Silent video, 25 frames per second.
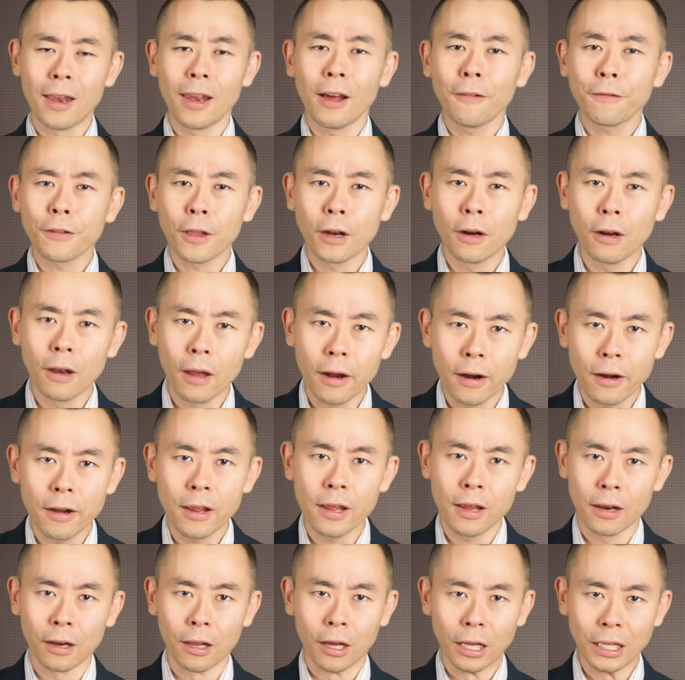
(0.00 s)
And after
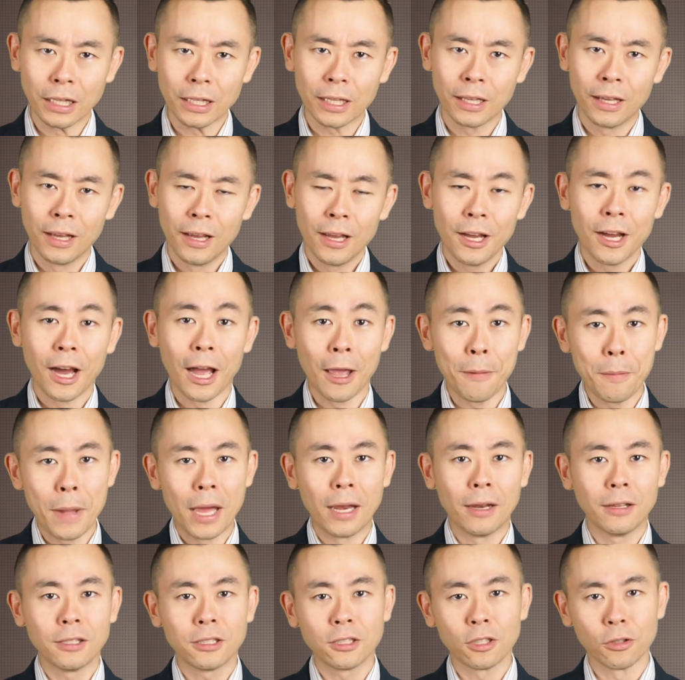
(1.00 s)
learning a lot, I
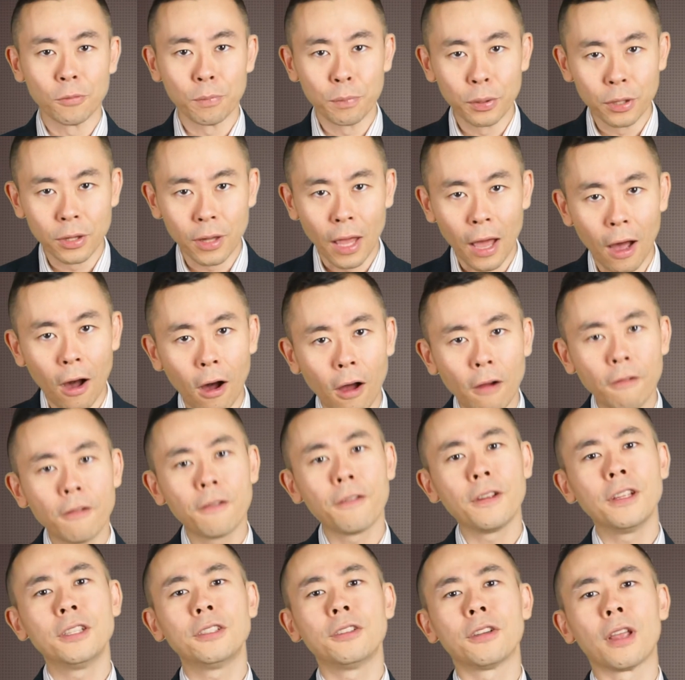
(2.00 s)
managed to put
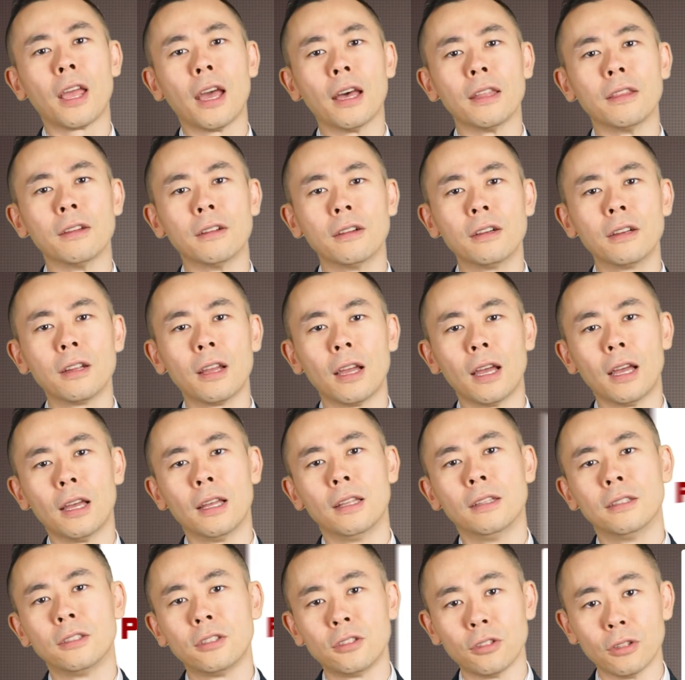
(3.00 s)
everything together
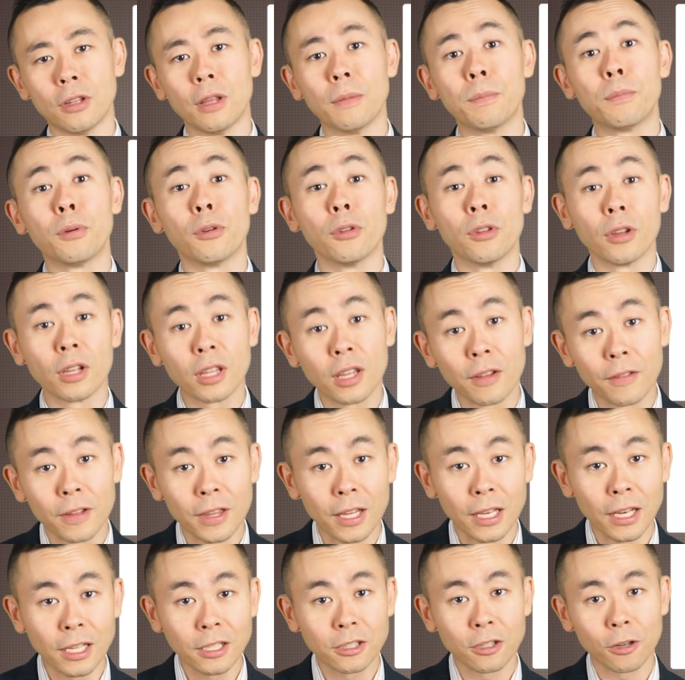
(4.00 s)
and to the
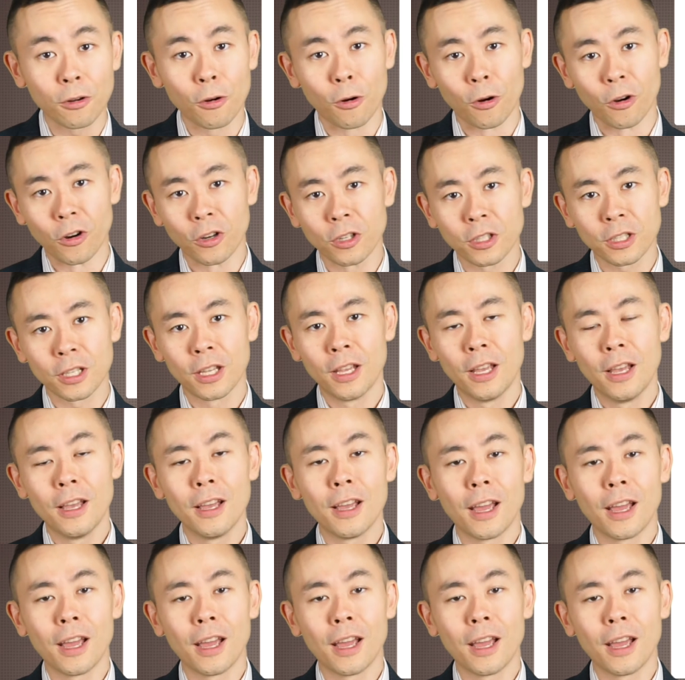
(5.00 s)
Productivity Ninja course.